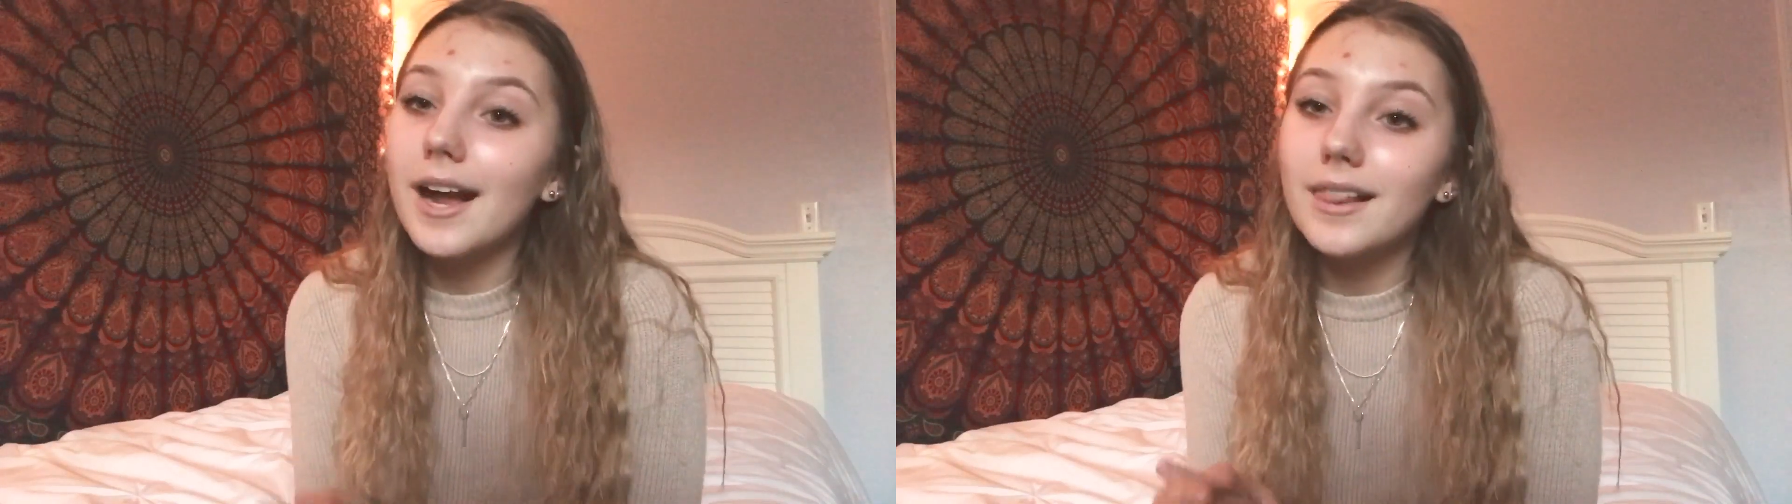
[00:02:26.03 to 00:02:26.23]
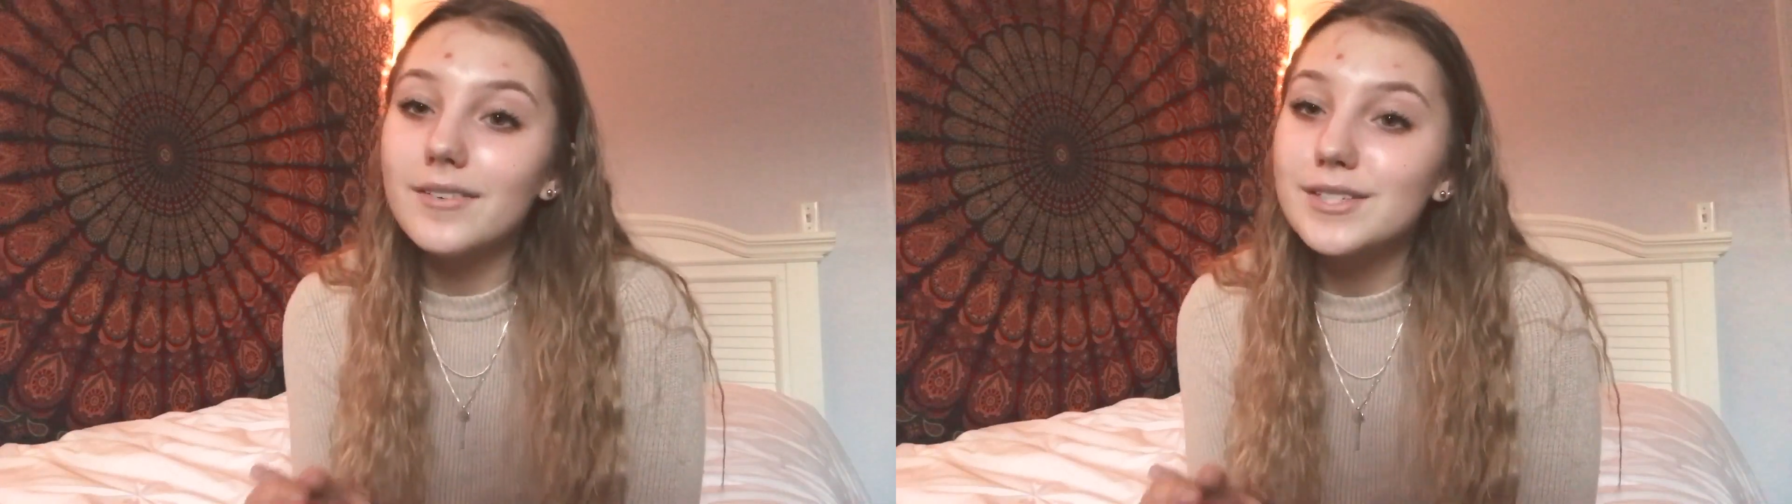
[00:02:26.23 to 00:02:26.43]

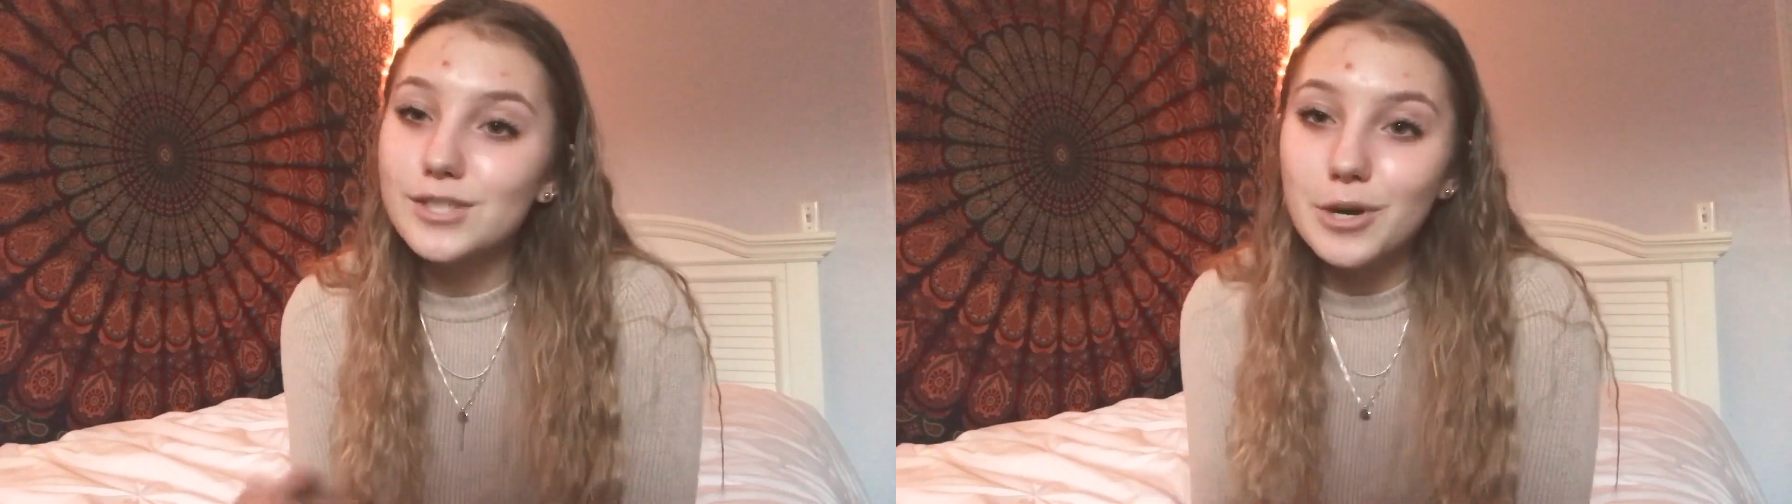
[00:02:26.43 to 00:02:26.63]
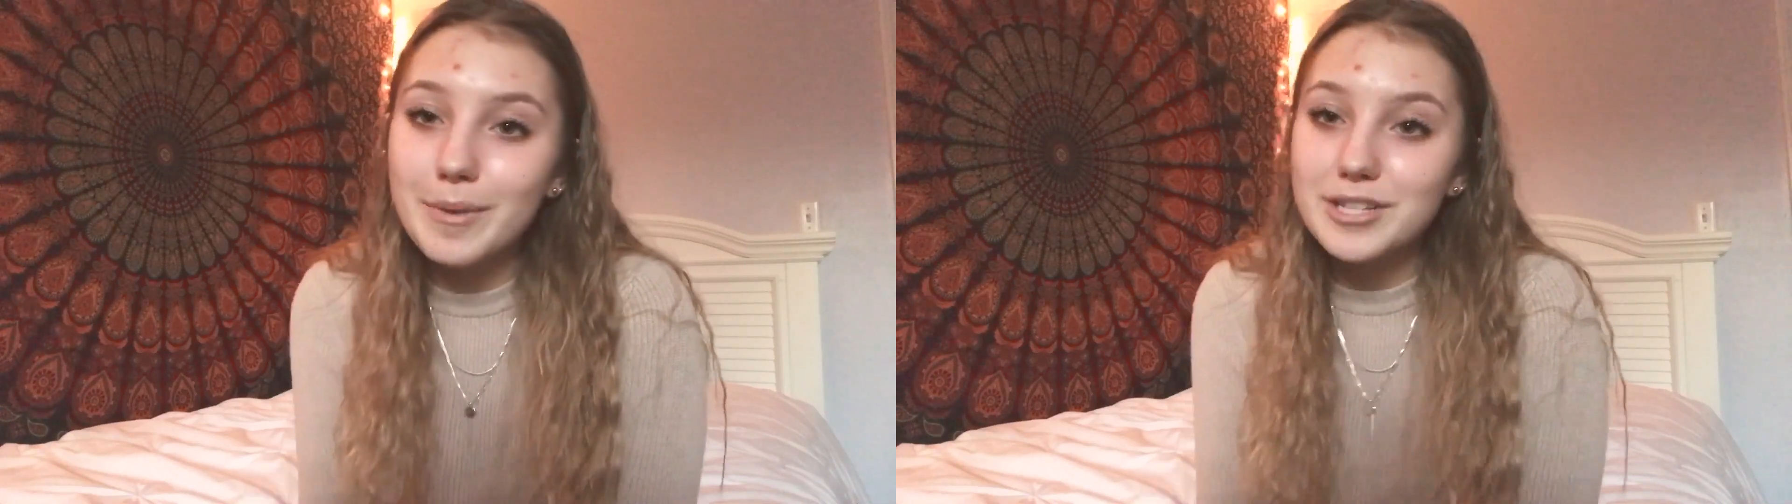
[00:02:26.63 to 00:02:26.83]
I love it
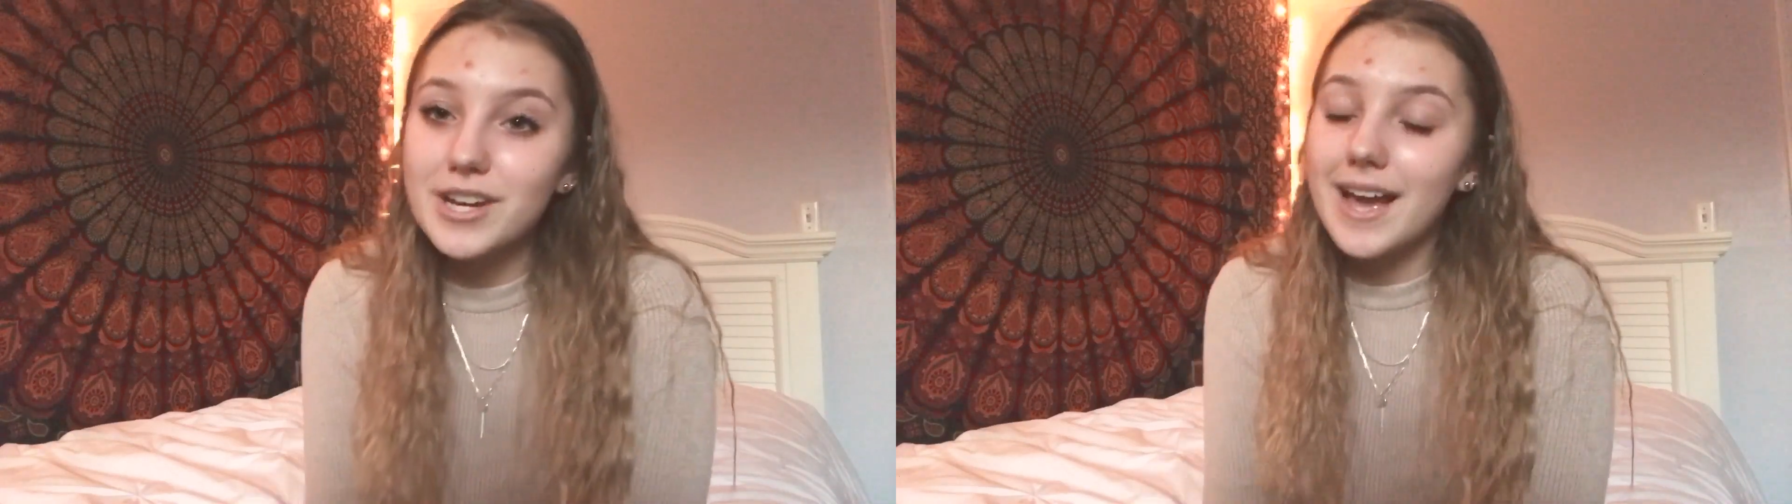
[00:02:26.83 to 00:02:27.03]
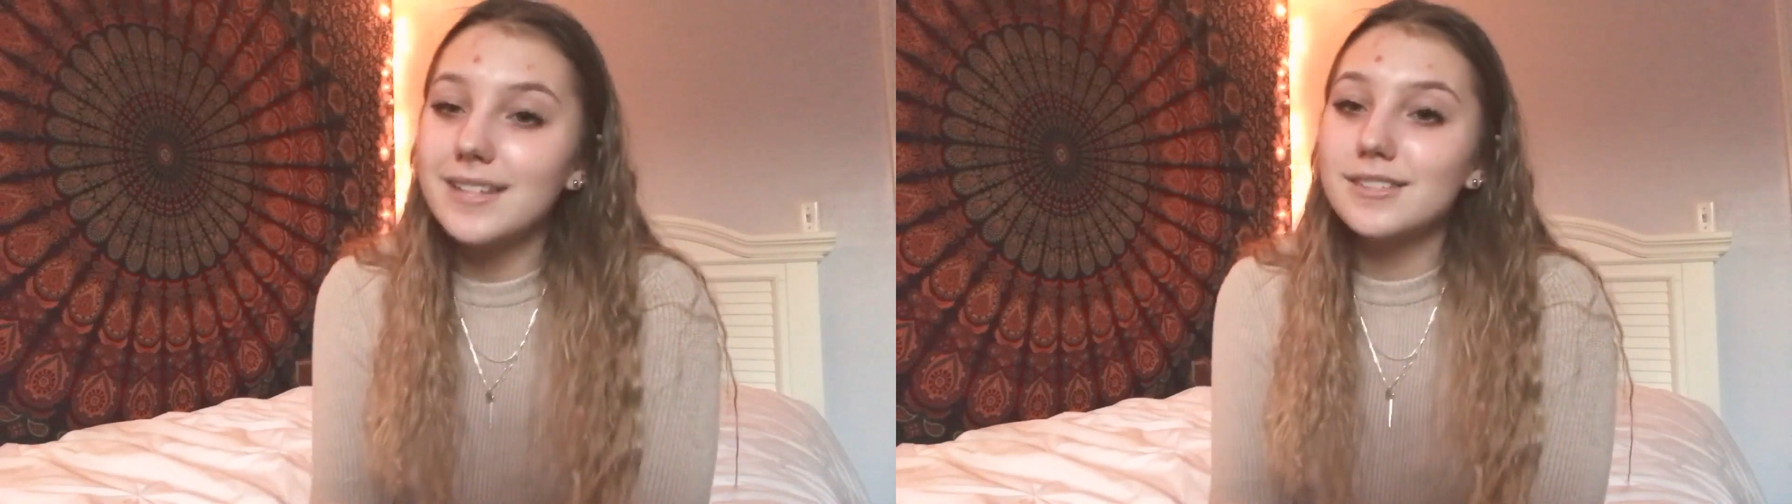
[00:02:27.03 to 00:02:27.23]
so much.
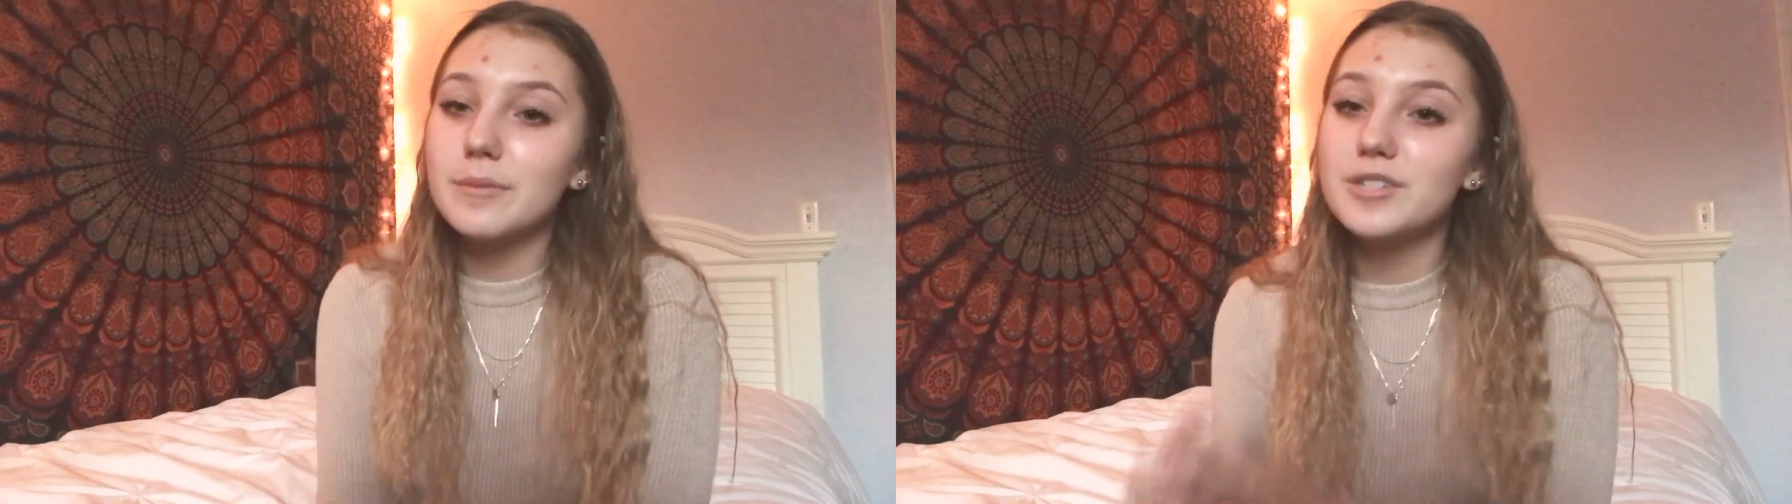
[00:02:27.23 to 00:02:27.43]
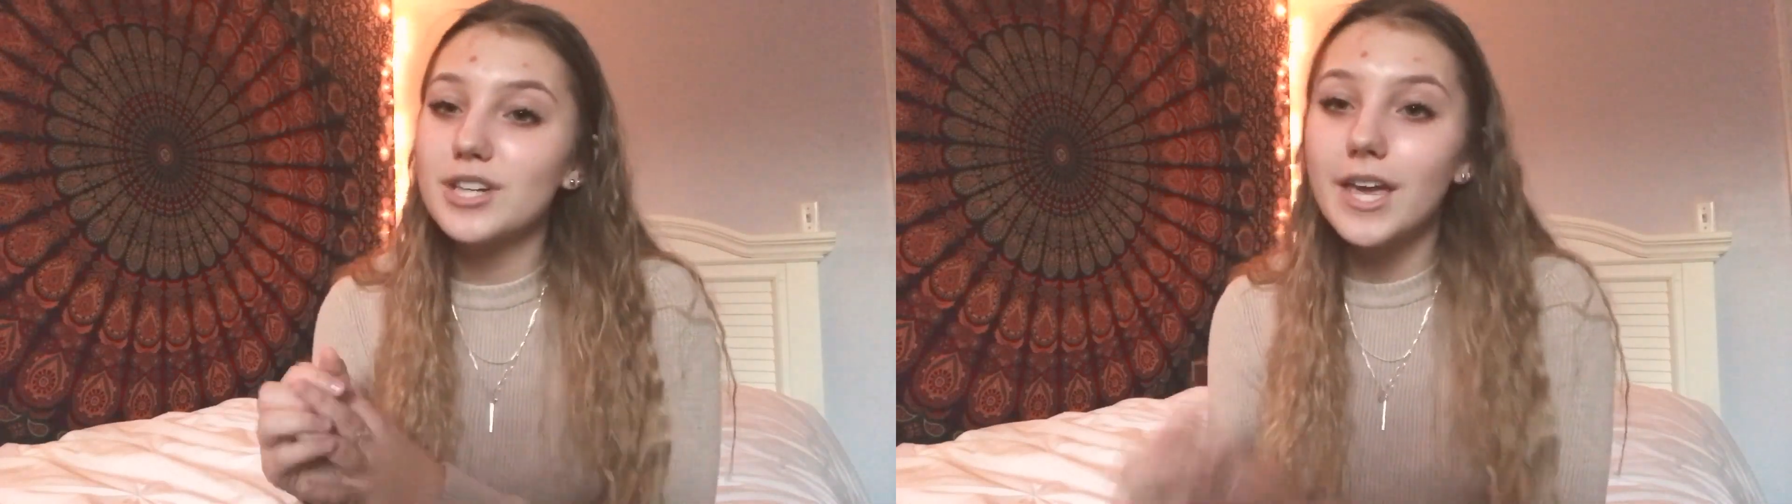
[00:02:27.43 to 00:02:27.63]
It has so much